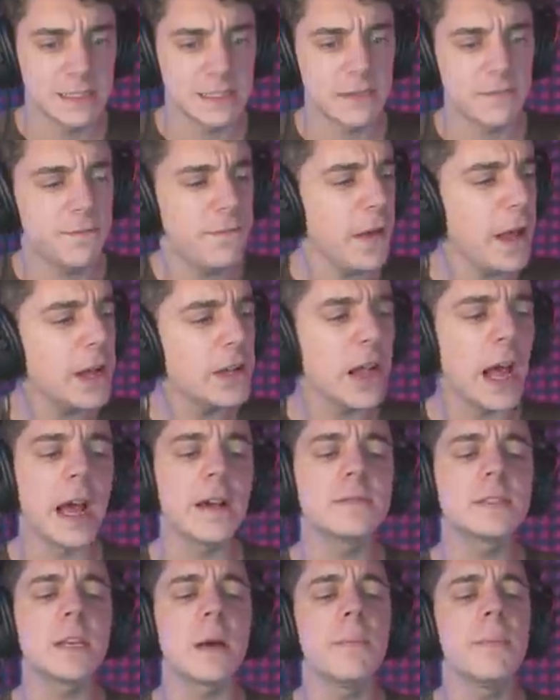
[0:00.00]
How does it feel to
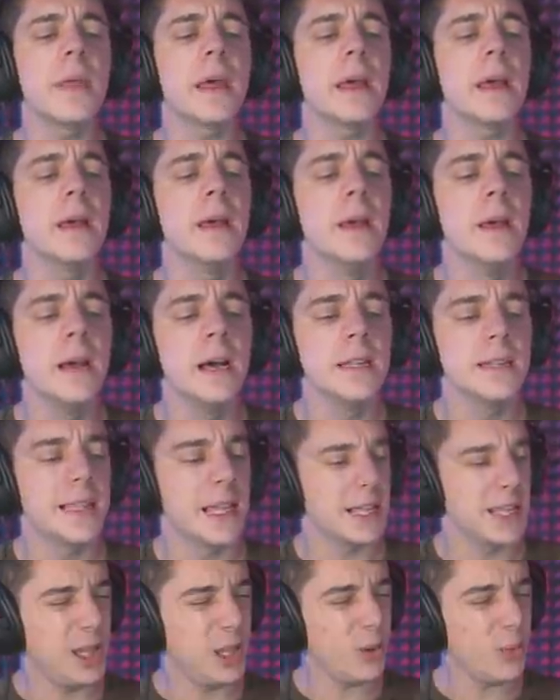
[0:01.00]
have something
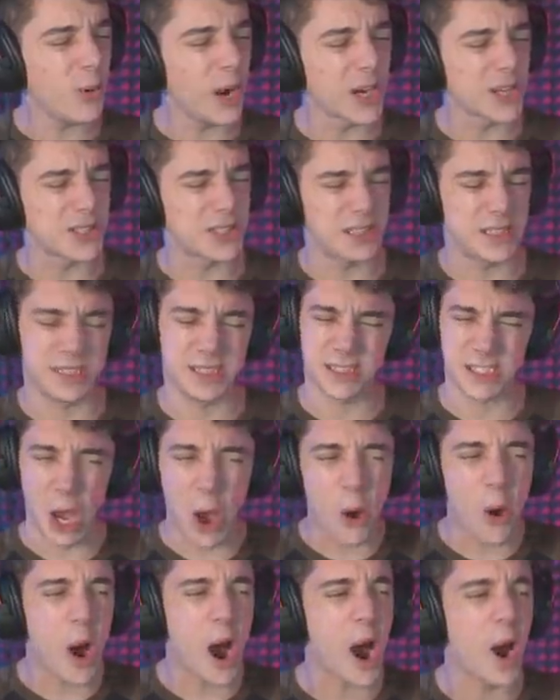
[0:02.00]
that you worked
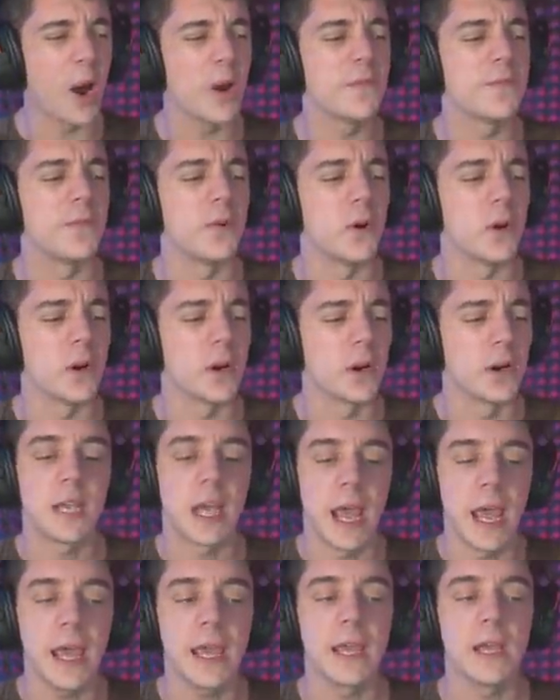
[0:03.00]
so hard for
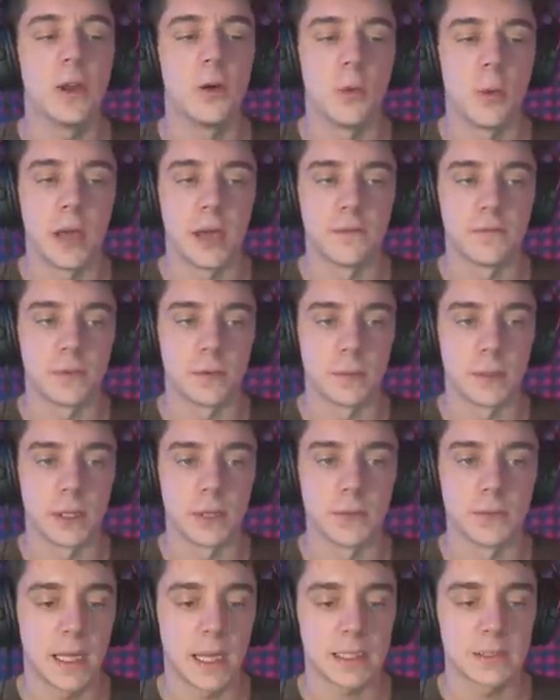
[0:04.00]
taken away from
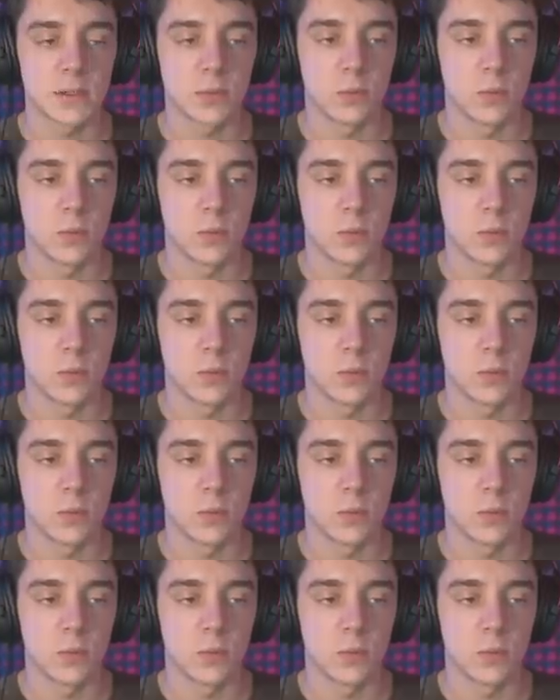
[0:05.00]
you? That's